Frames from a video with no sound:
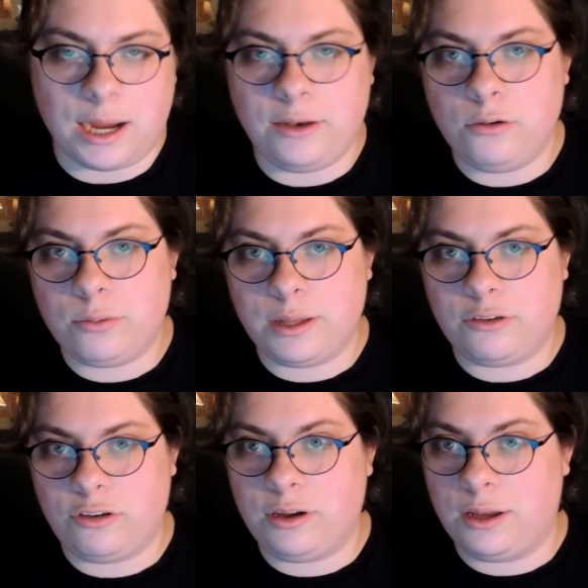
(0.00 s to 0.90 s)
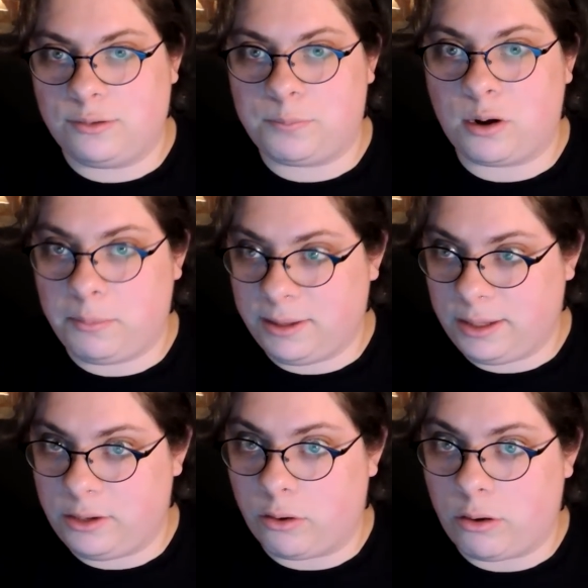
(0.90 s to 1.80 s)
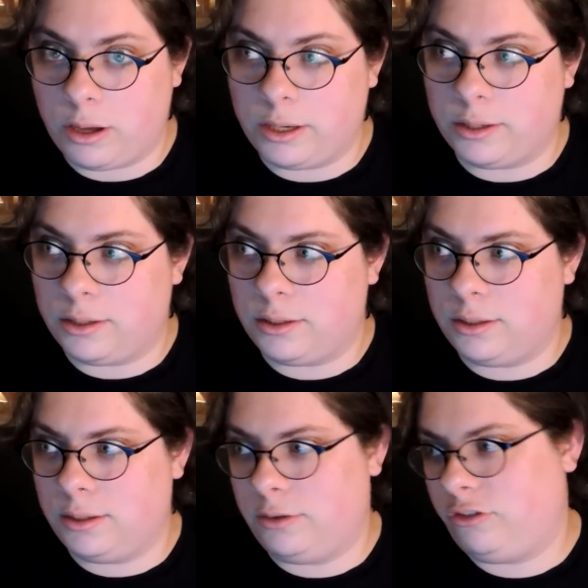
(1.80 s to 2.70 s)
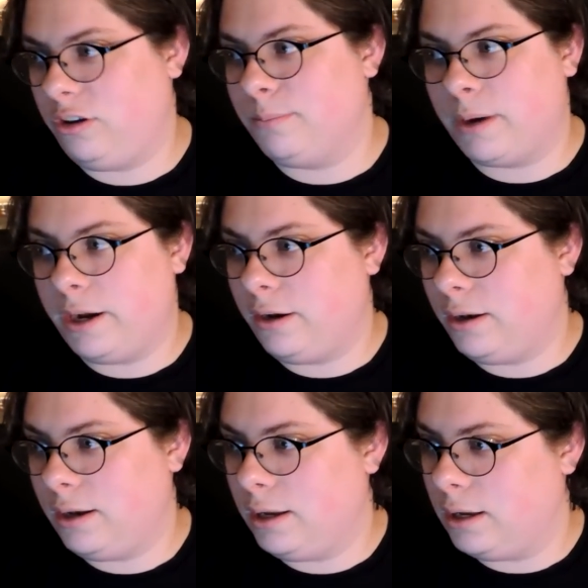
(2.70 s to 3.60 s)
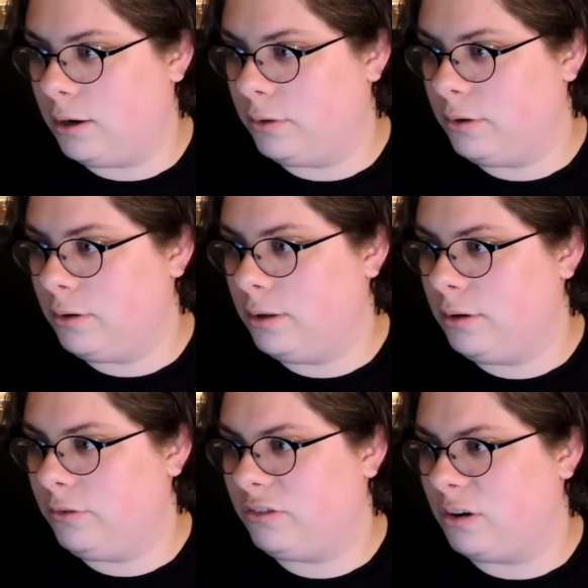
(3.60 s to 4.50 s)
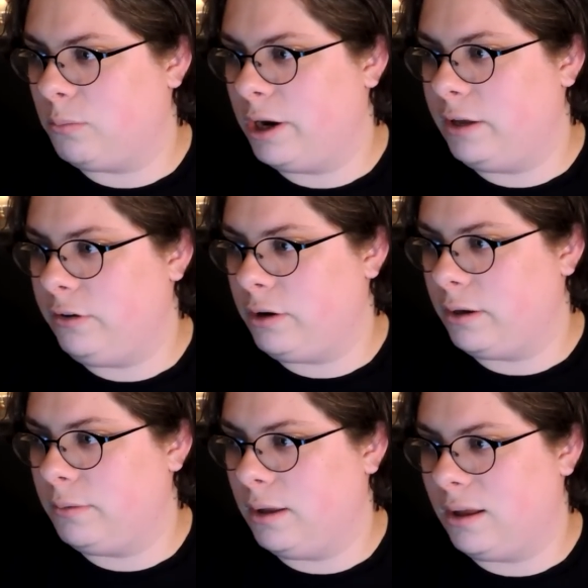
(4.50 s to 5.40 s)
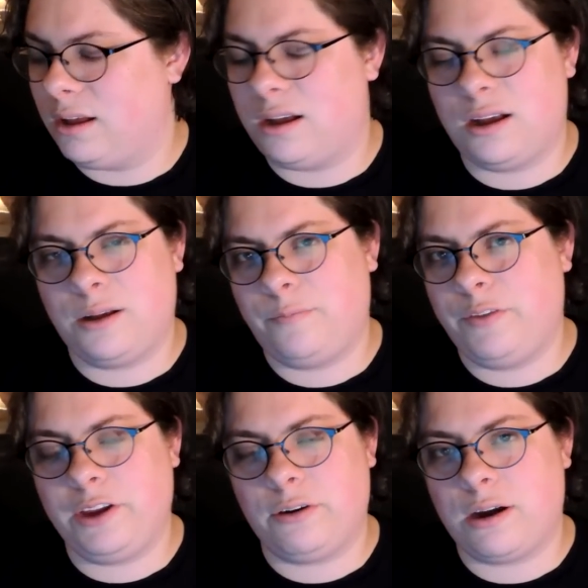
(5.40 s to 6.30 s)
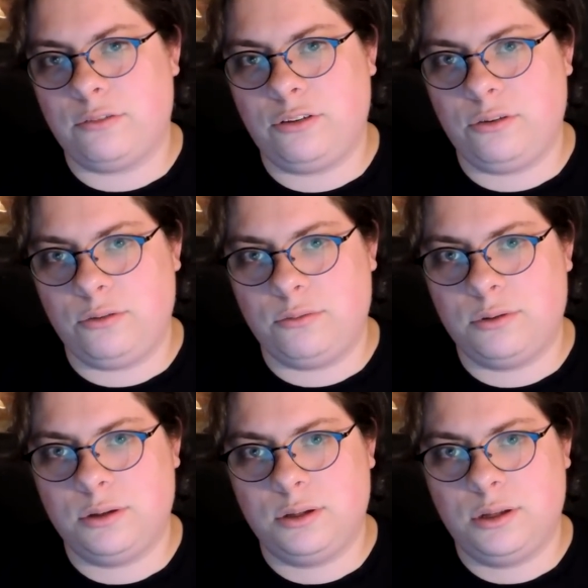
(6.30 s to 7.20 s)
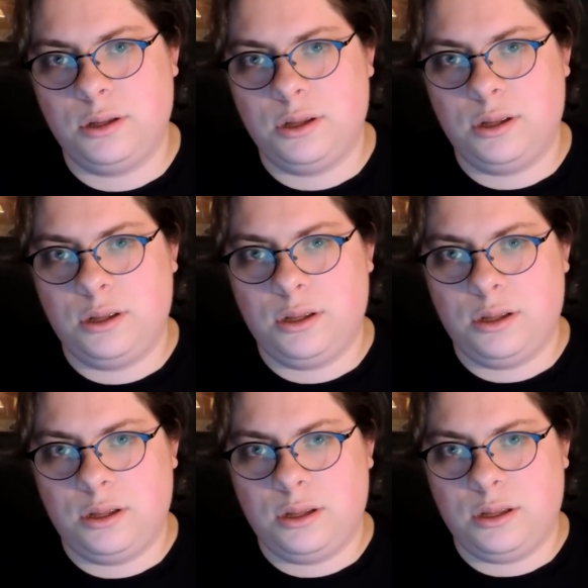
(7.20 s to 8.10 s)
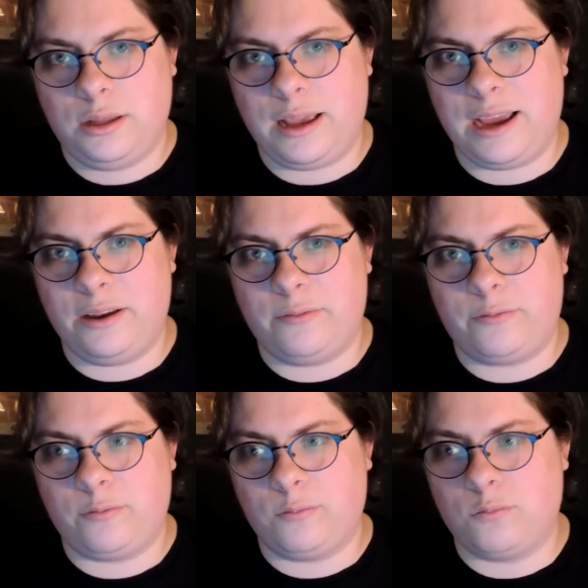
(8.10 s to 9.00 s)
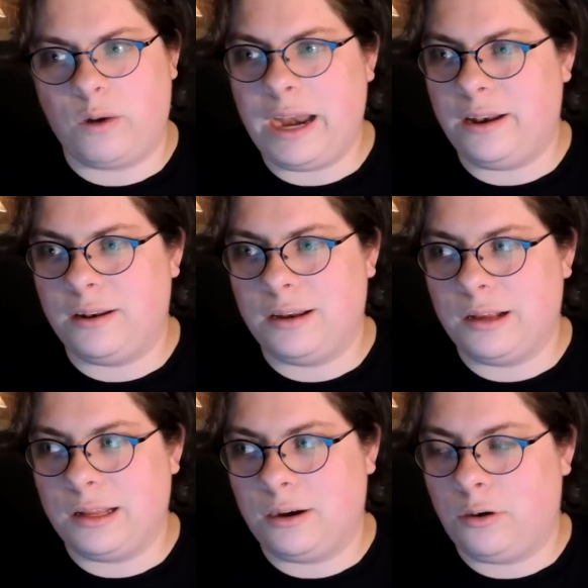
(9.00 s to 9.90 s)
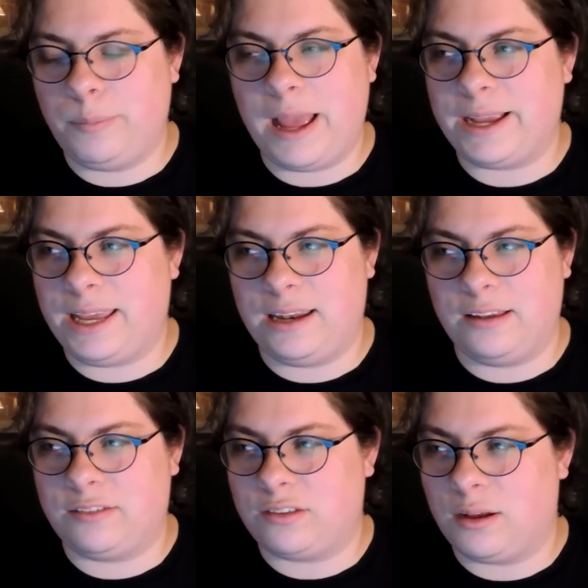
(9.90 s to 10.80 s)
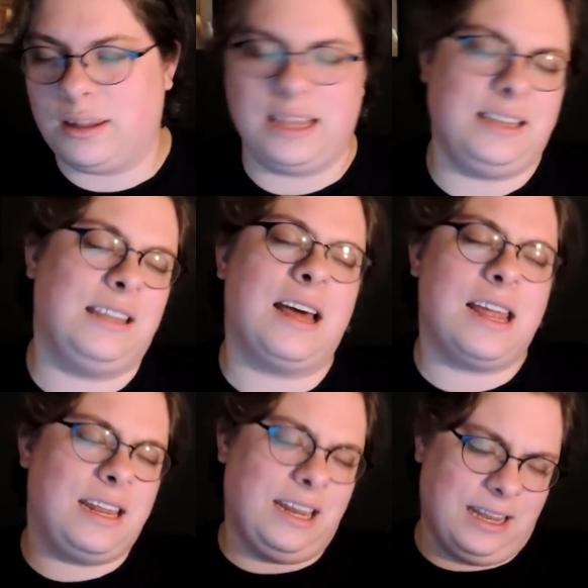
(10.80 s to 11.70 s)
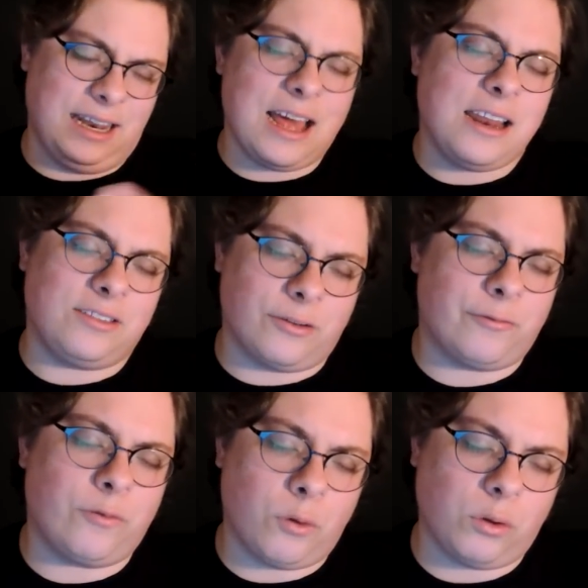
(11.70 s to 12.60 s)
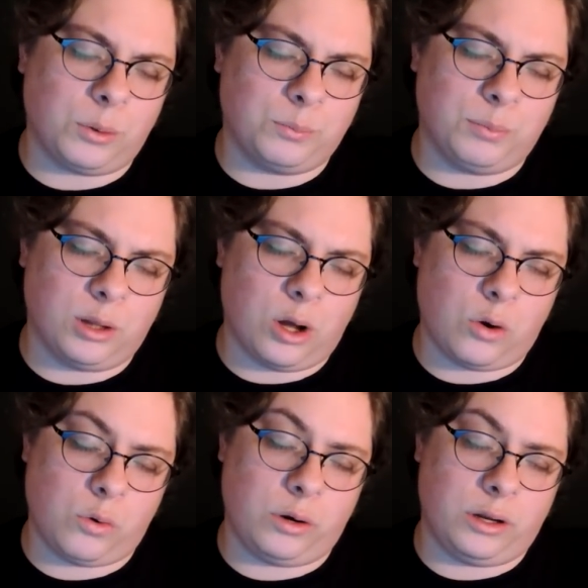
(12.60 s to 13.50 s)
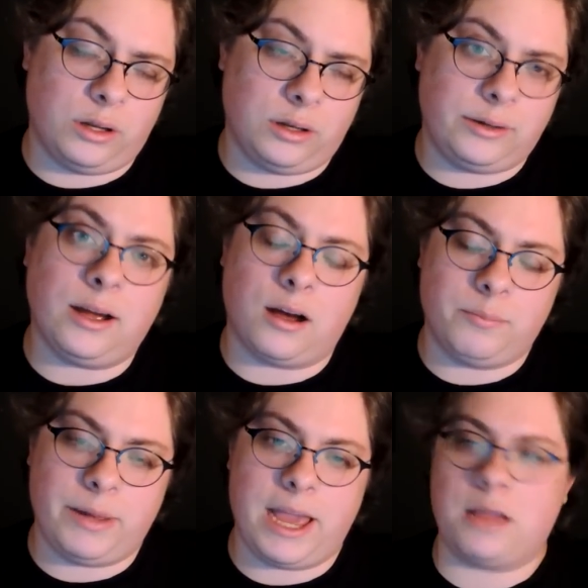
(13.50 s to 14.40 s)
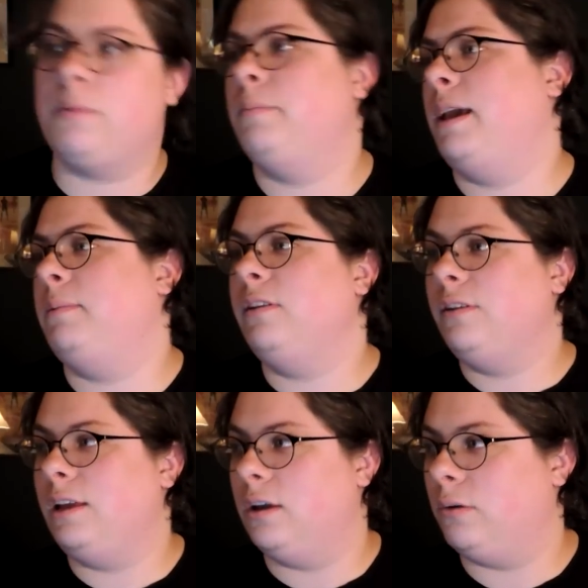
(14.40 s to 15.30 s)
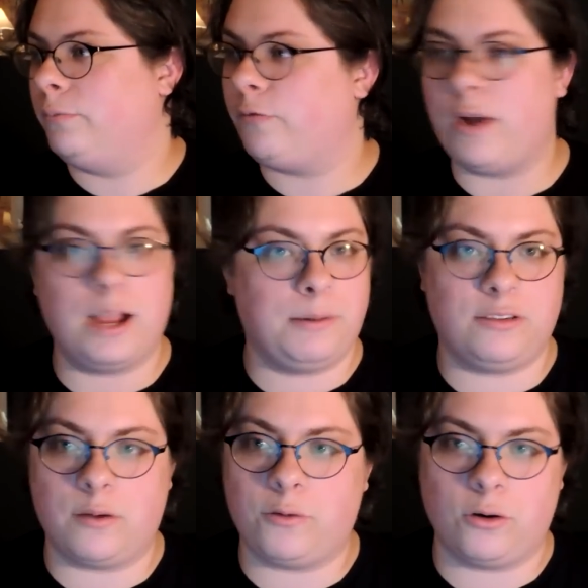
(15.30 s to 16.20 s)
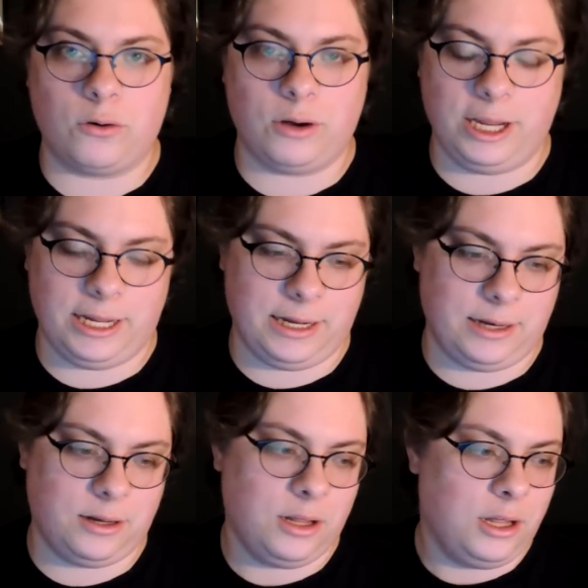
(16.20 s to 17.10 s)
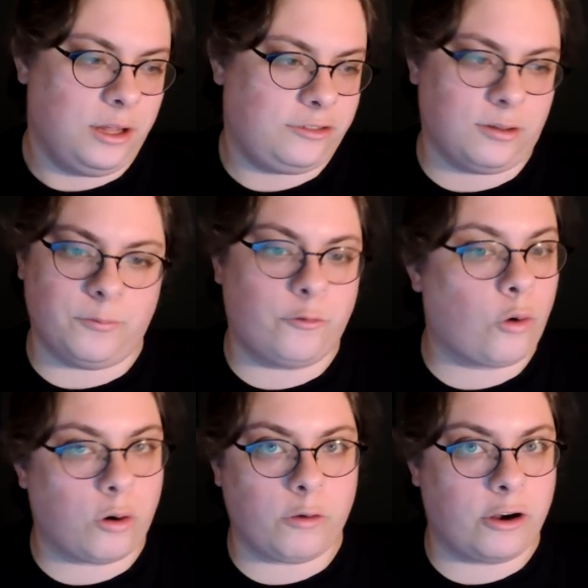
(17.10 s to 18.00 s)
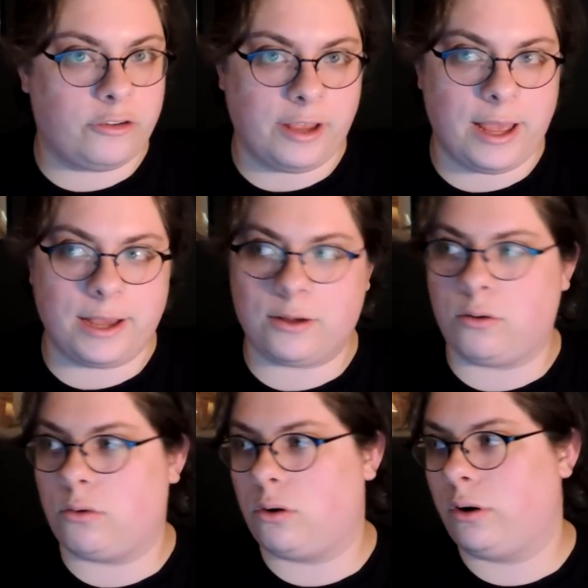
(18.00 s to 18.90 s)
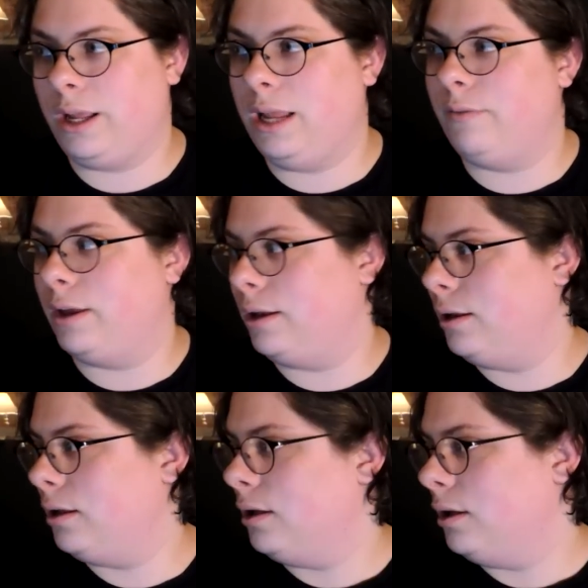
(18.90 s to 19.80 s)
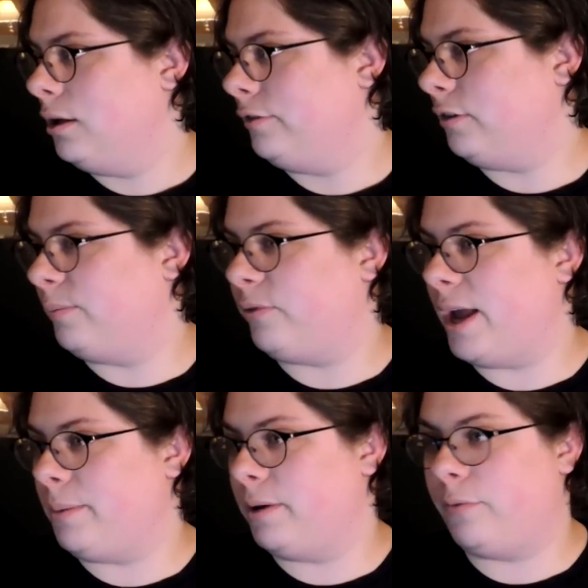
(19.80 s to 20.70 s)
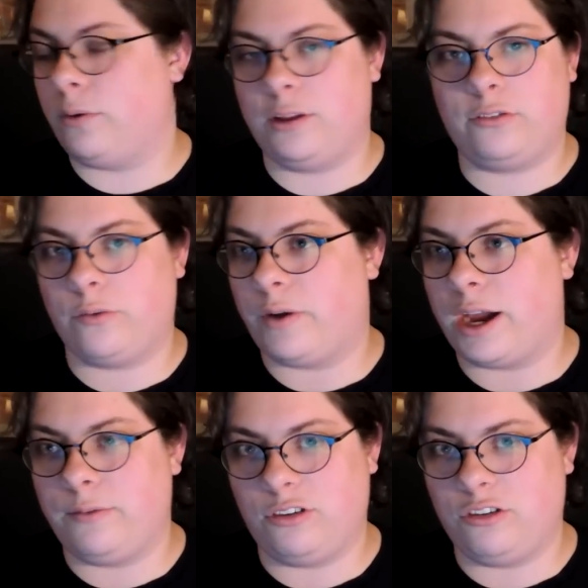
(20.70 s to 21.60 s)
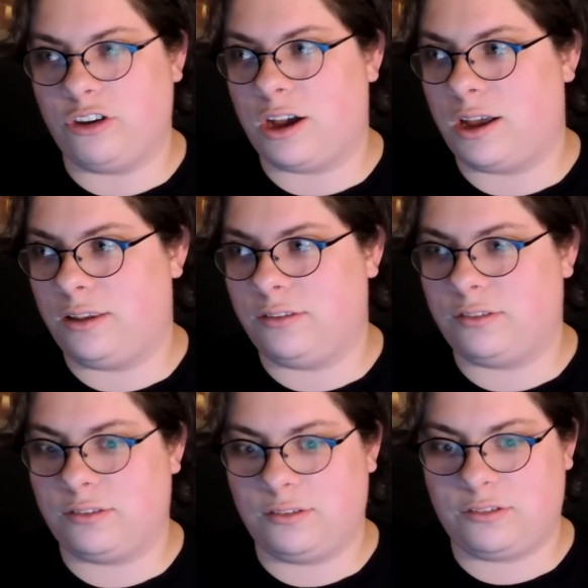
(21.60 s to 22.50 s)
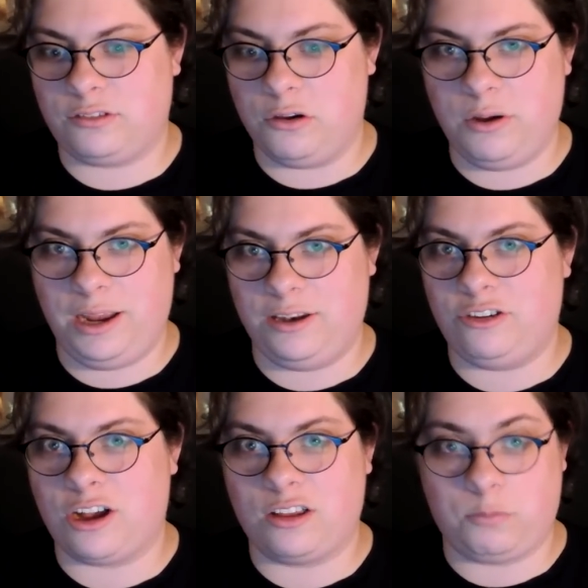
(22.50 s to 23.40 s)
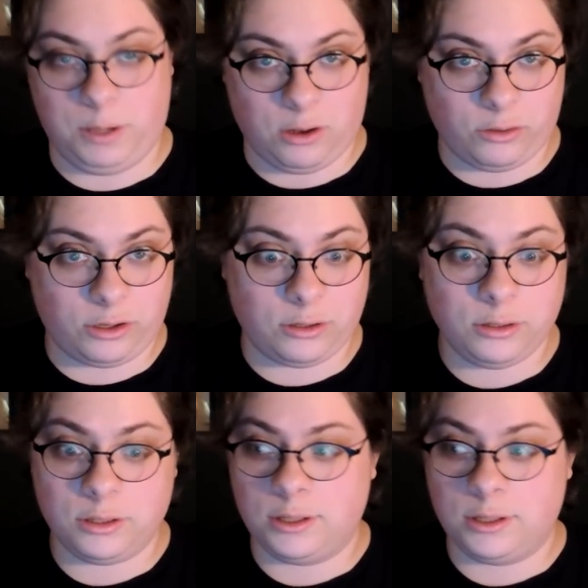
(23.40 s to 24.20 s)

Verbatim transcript: I do think she is permanently gone. She might, you know, there, there's some ways you could uh, figure out to kind of write her back in and so, like not in not as a full blown comeback, but maybe you know fragments of her in some Forerunner tech, or even some fragment of her that survives in John's suit in John's Mjolnir.